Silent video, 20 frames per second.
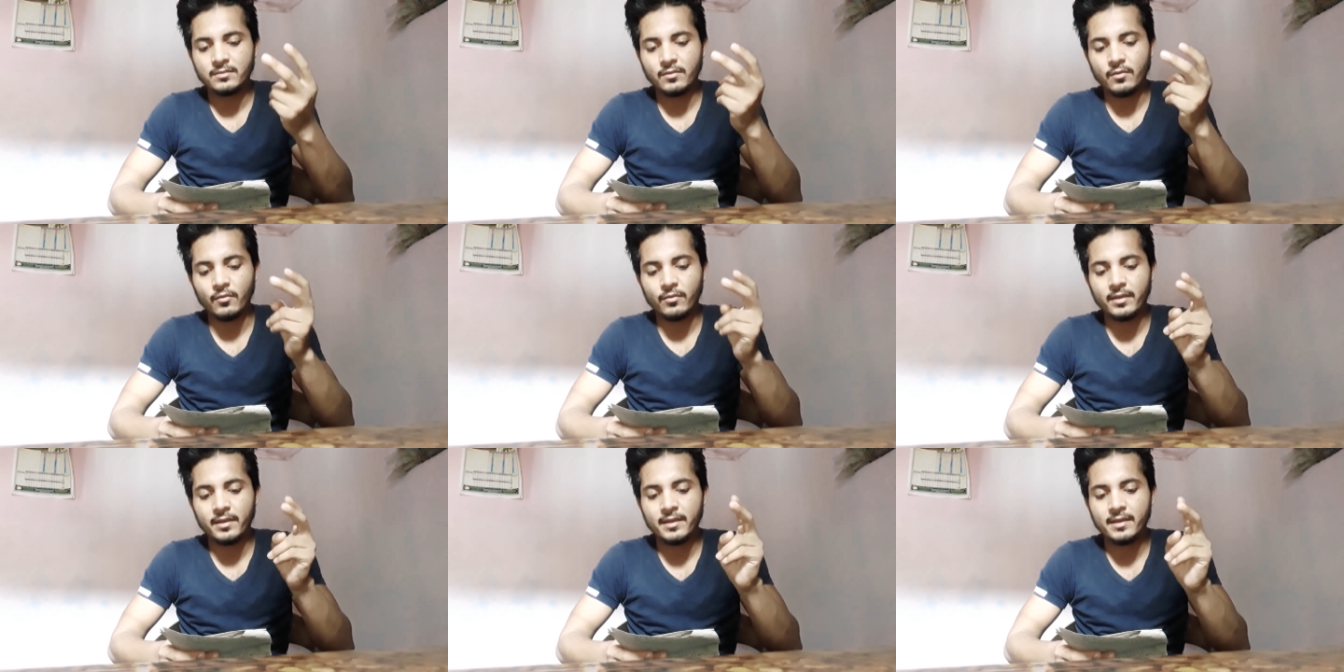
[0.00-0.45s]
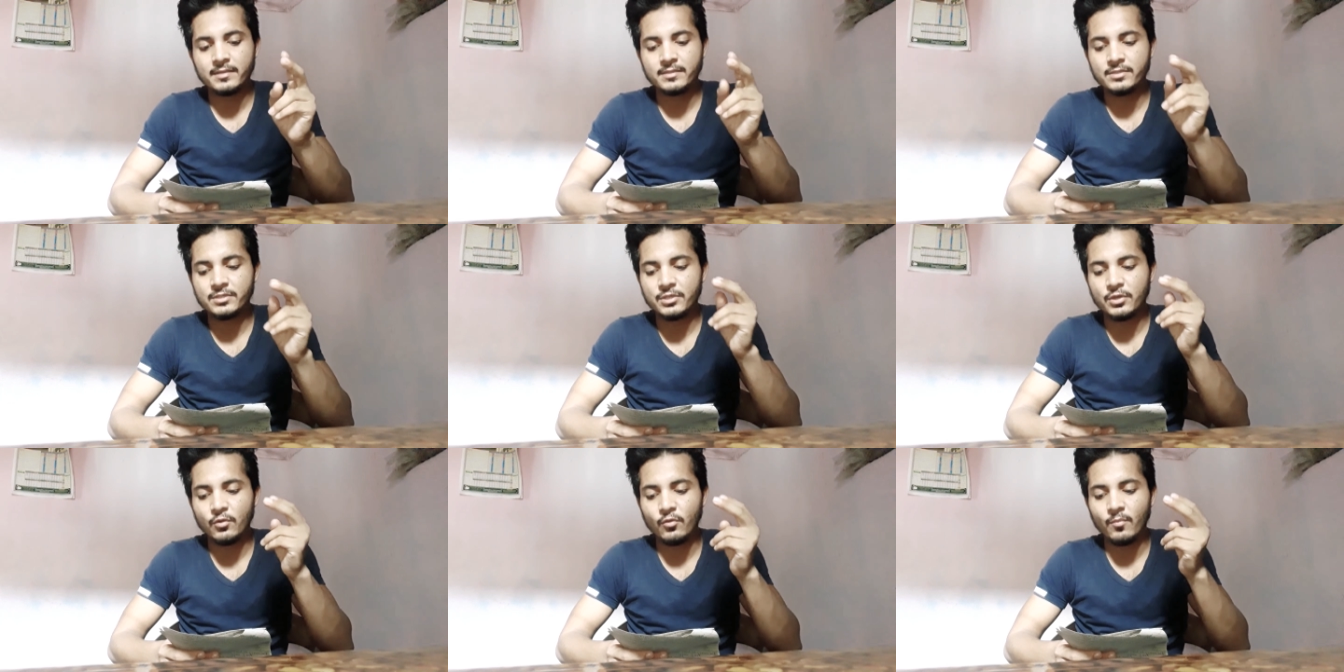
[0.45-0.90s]
okay
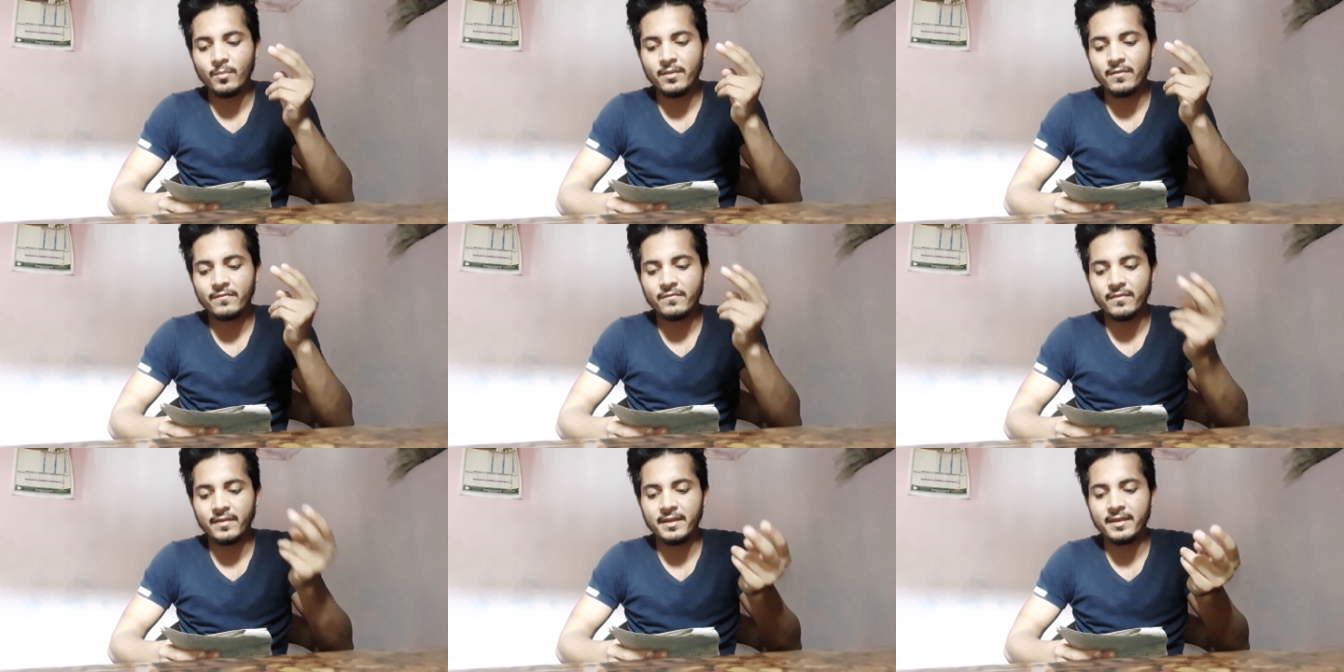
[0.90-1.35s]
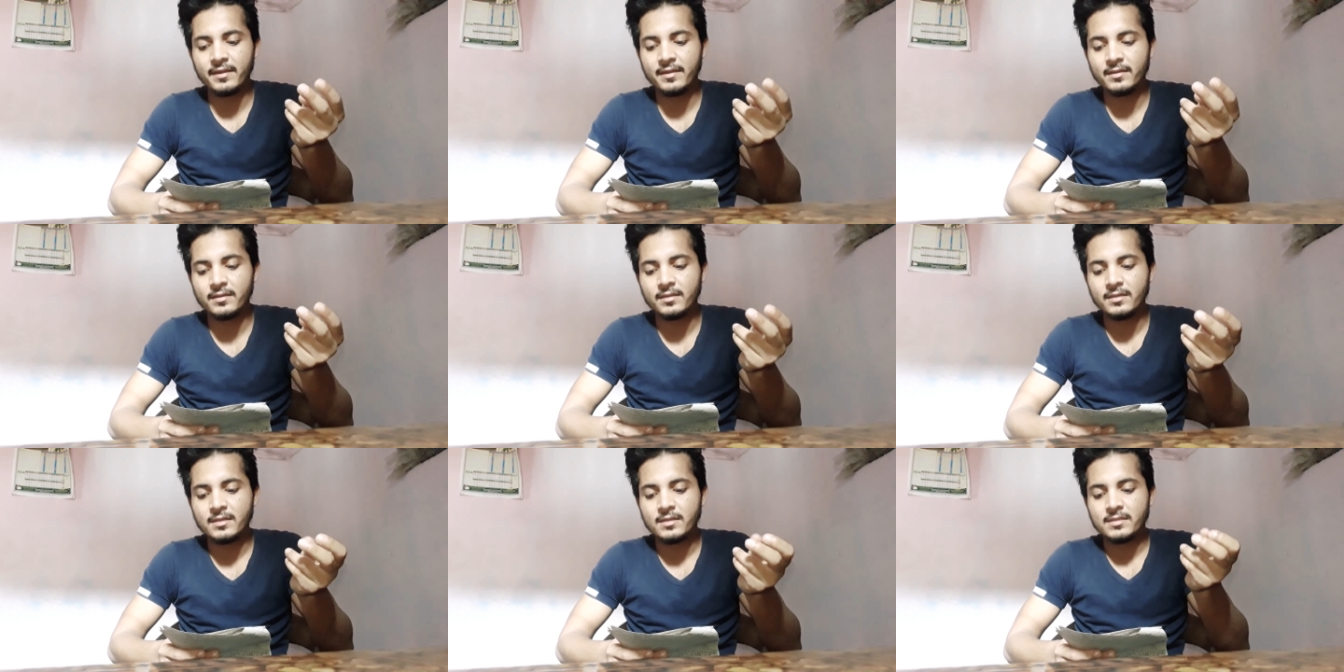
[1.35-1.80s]
guys to be
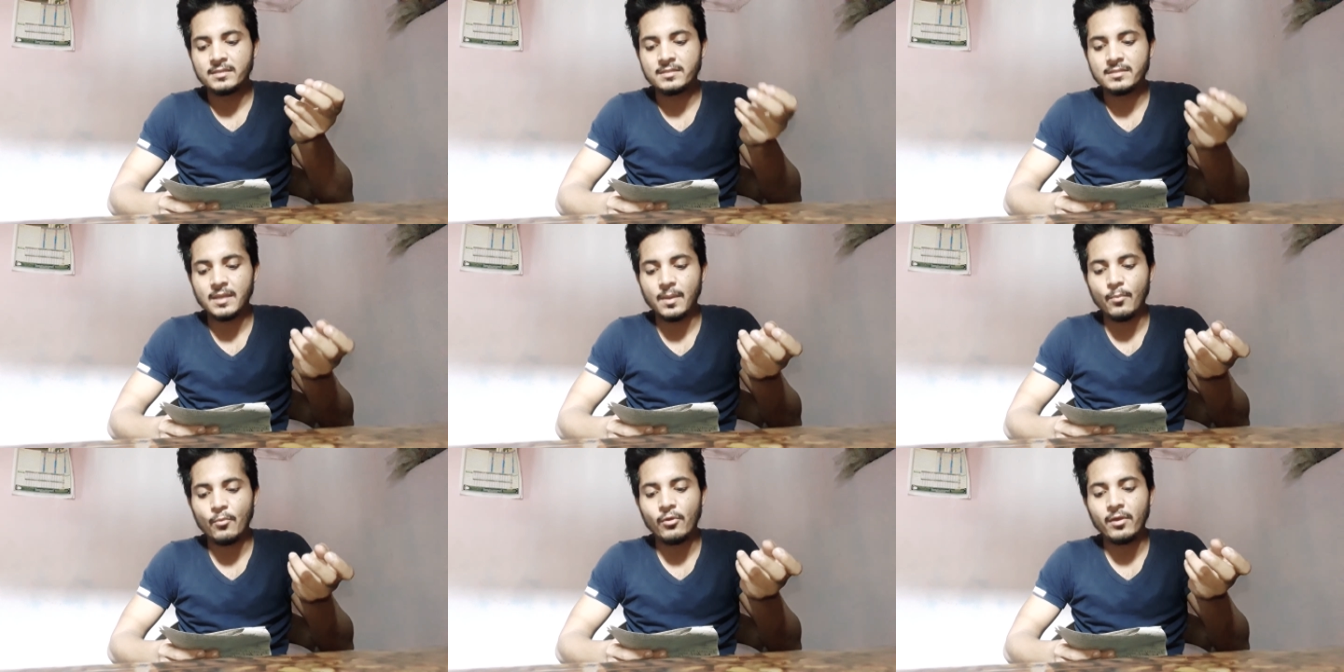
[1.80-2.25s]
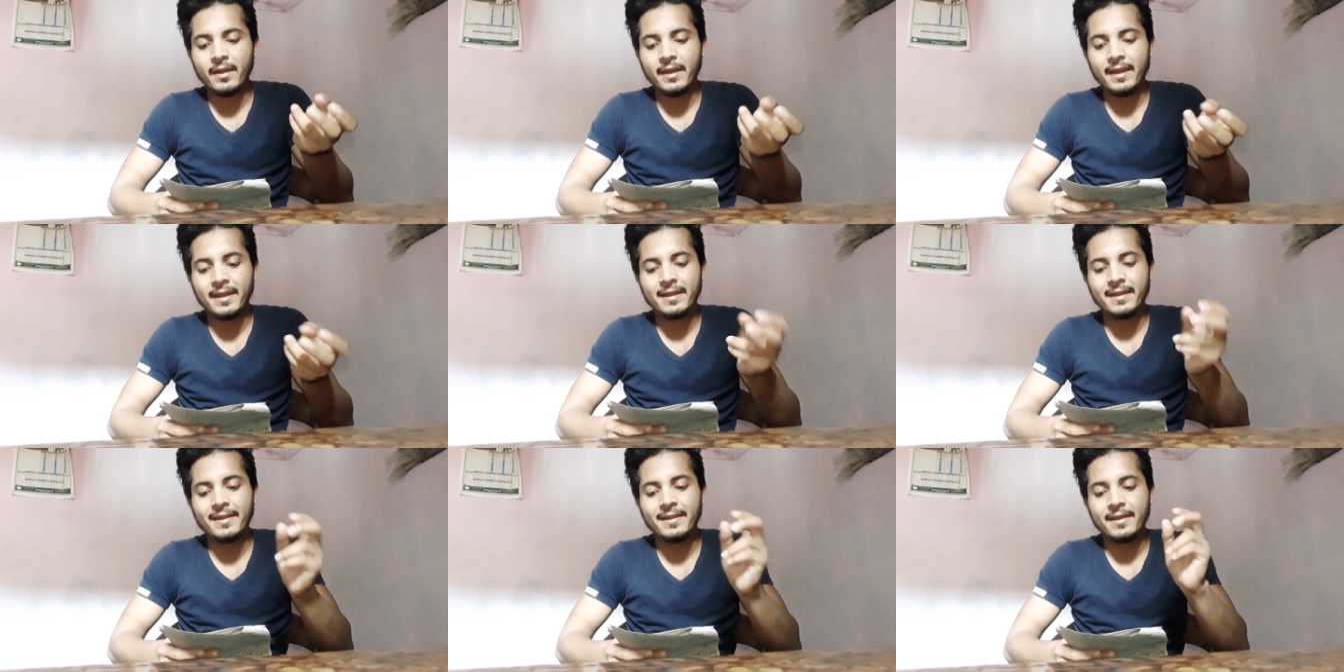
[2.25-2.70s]
friend someone
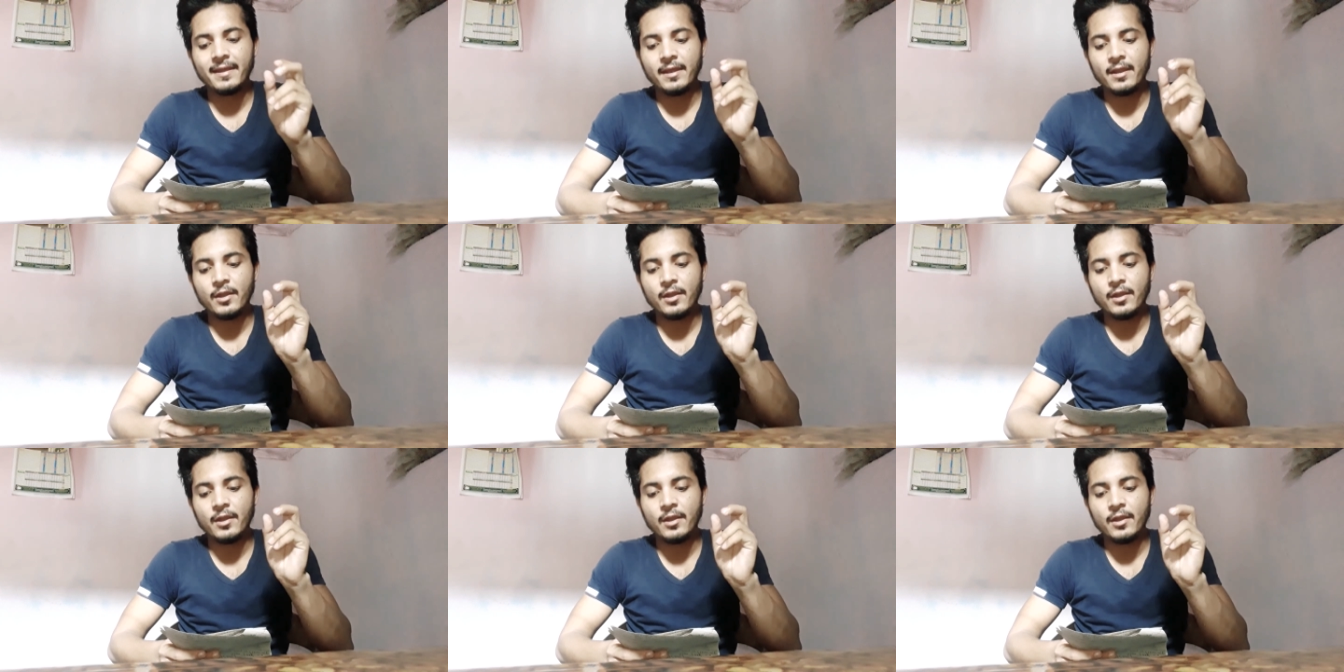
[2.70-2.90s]
and